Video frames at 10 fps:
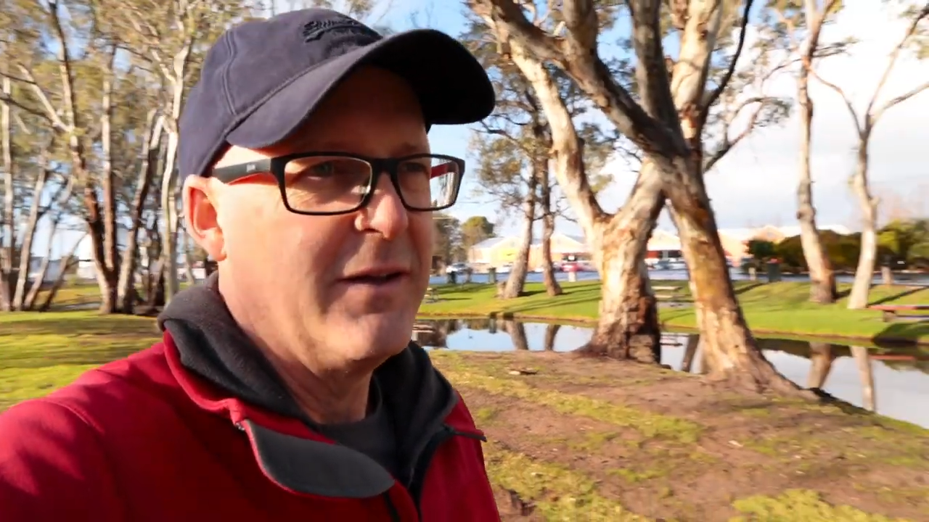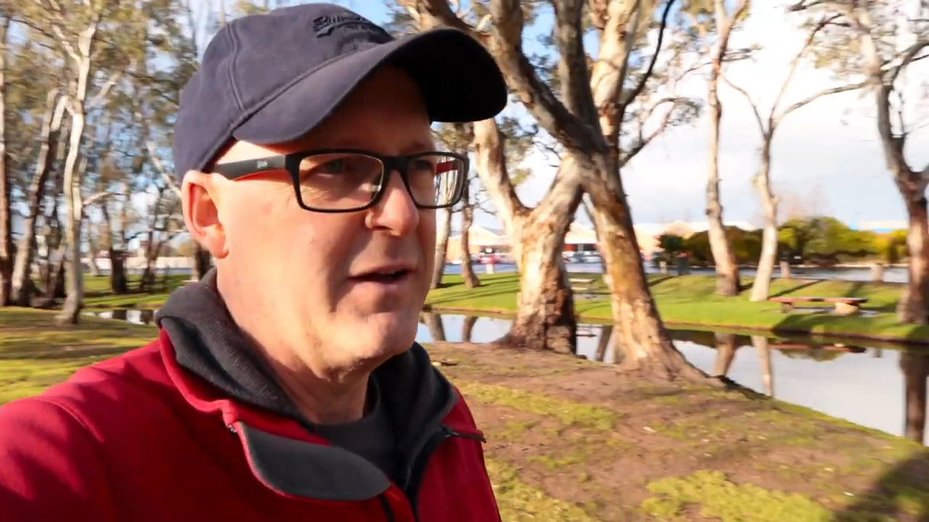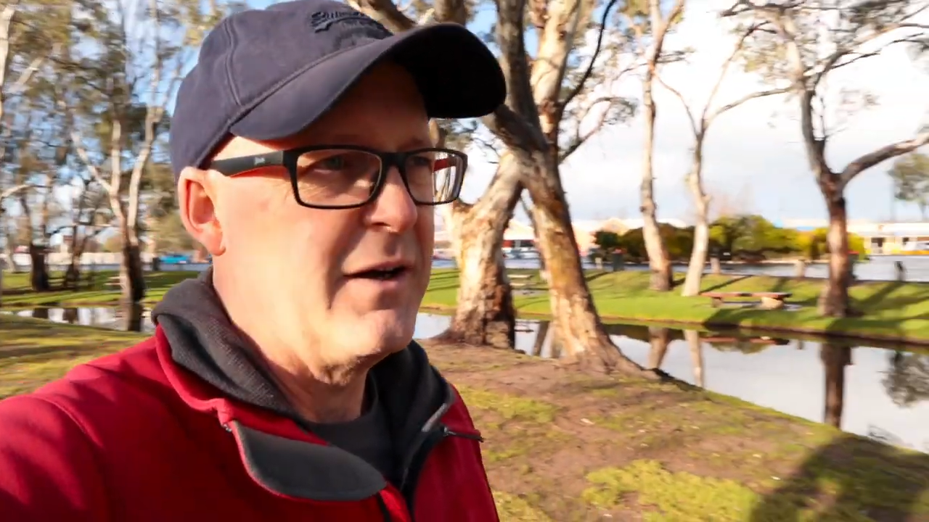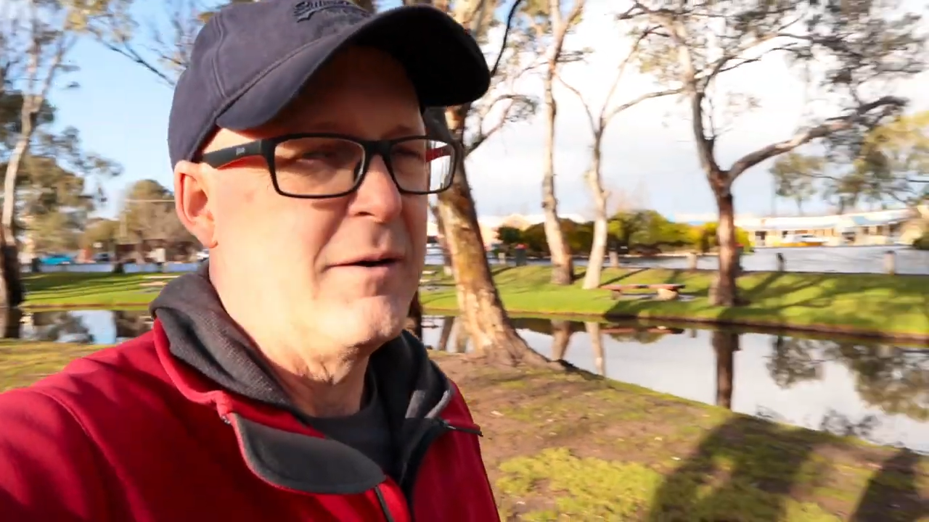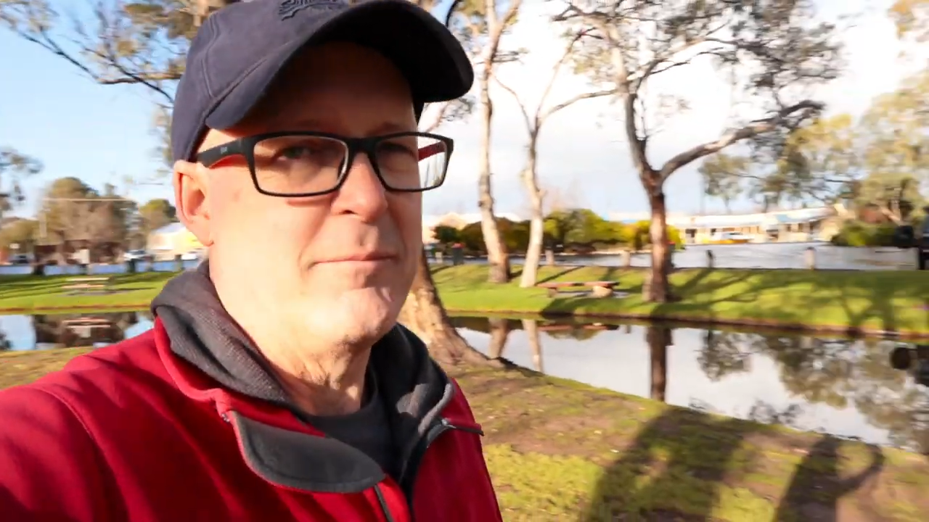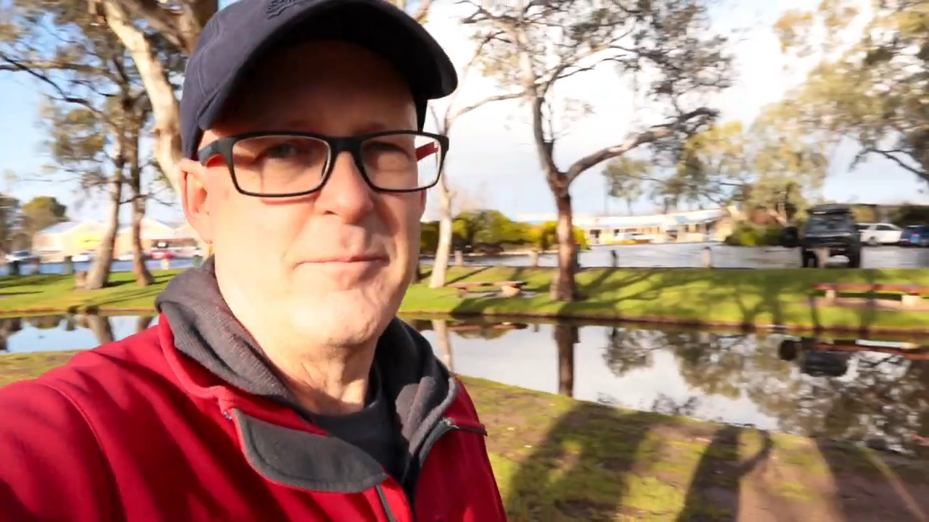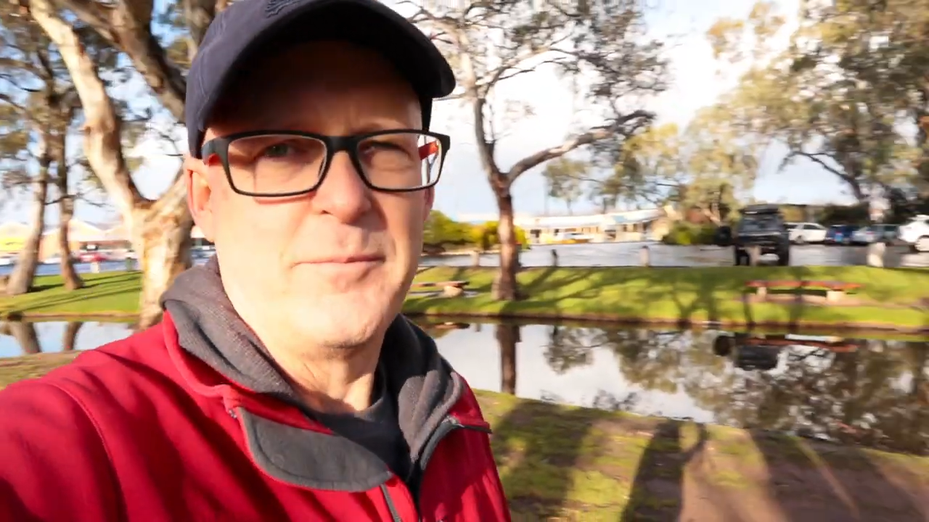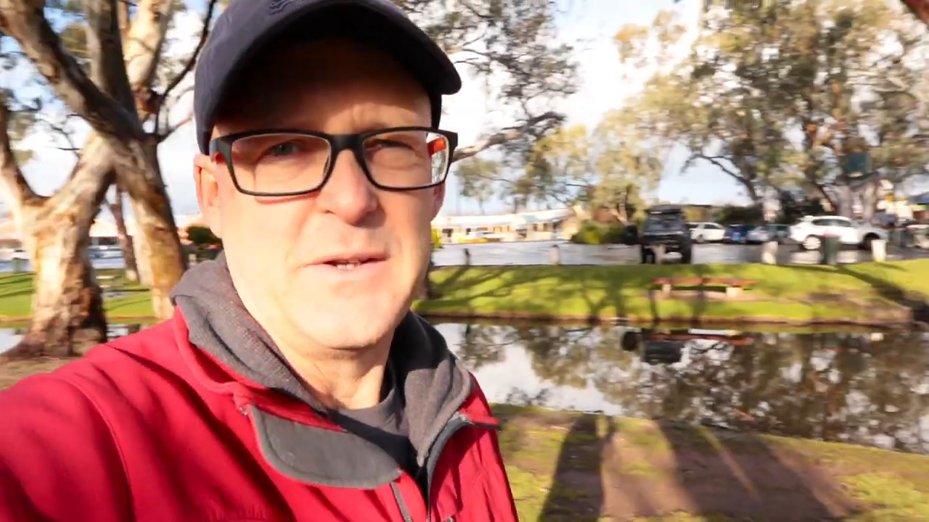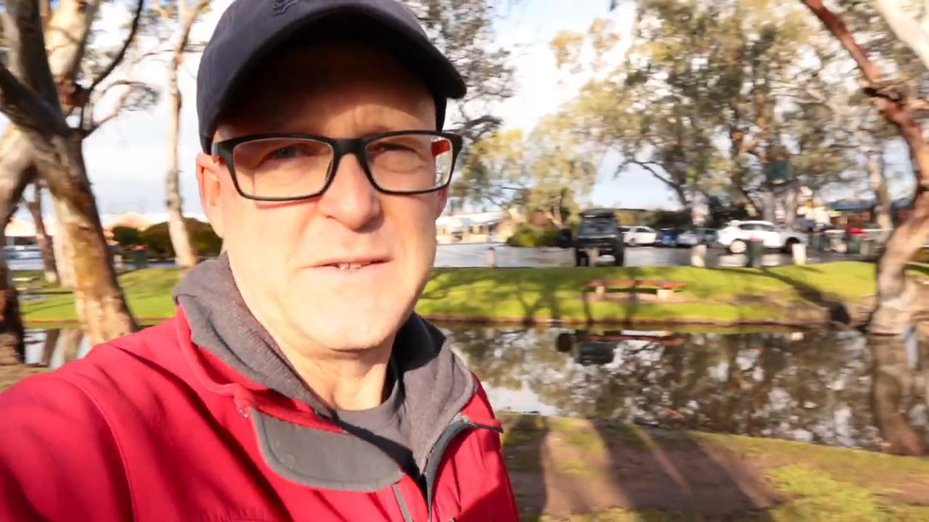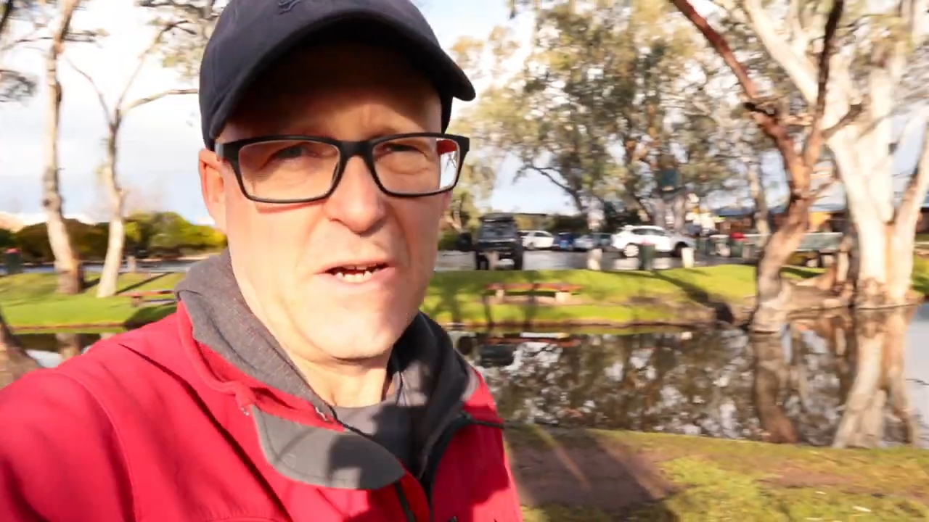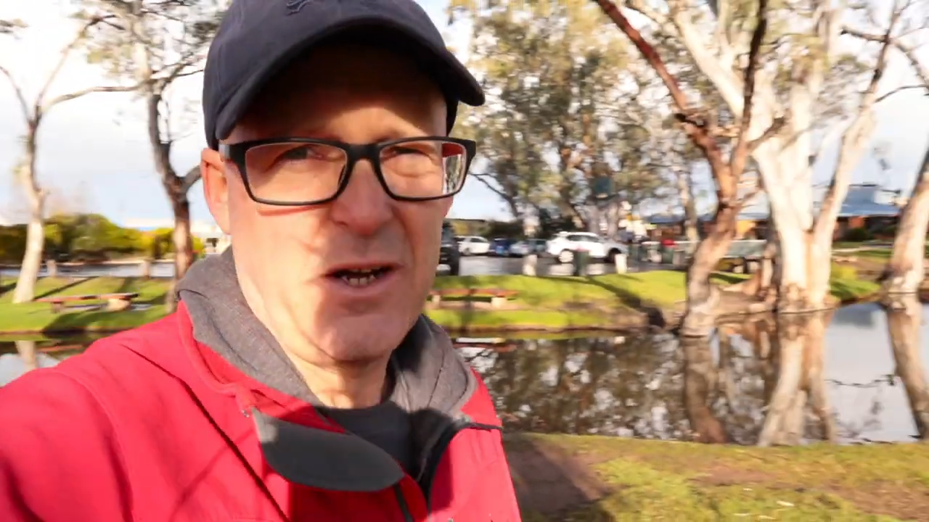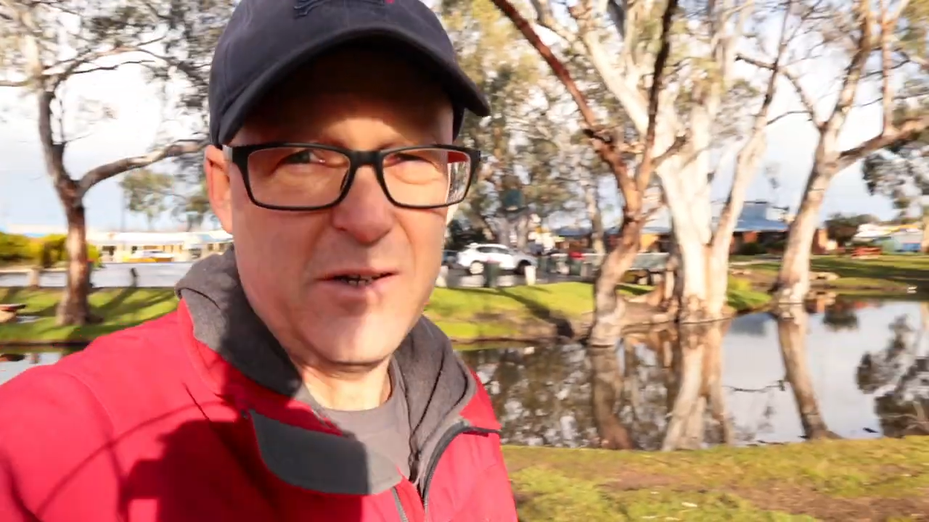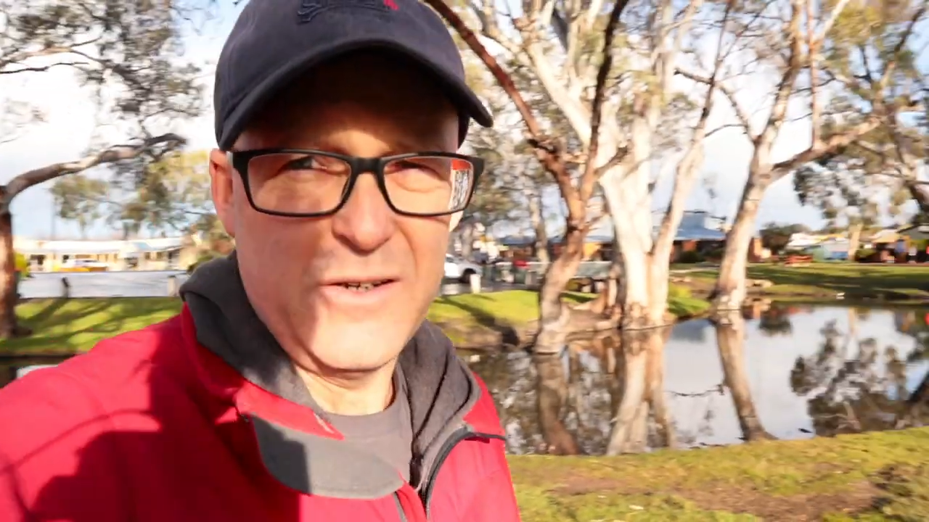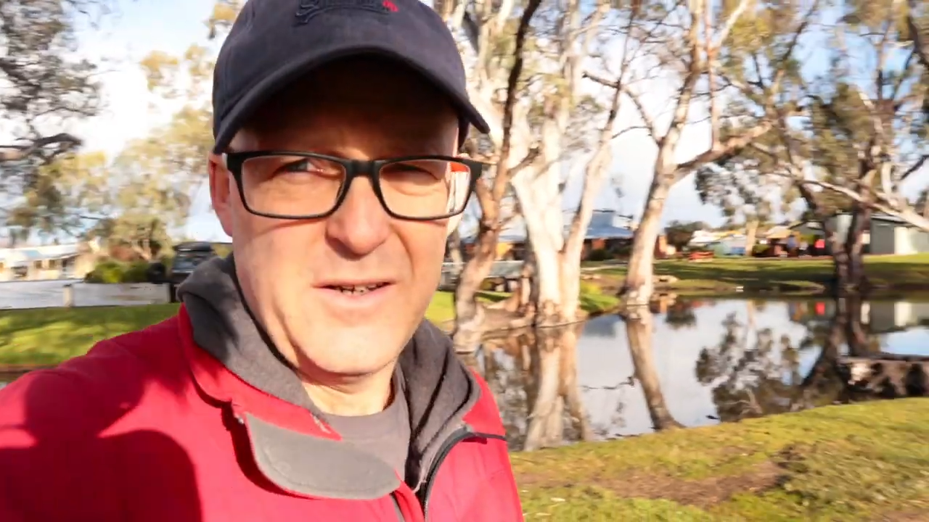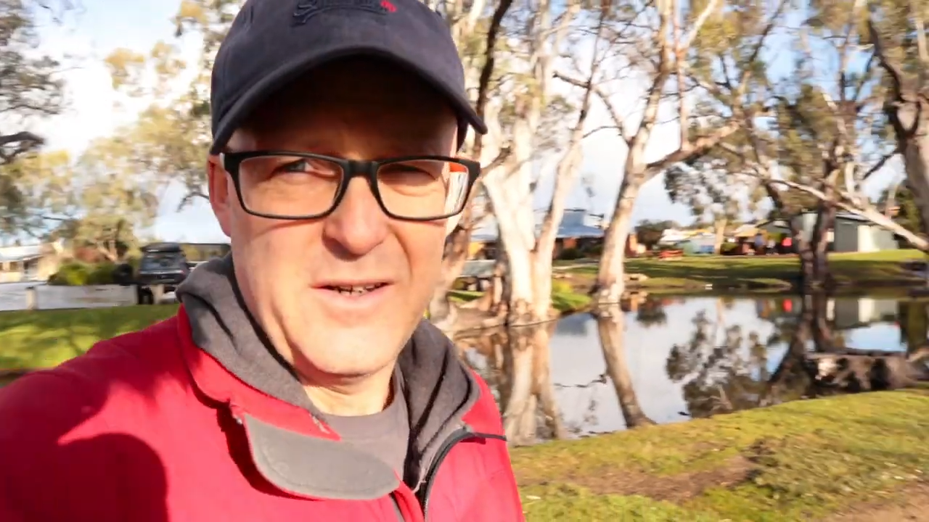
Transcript: Um, so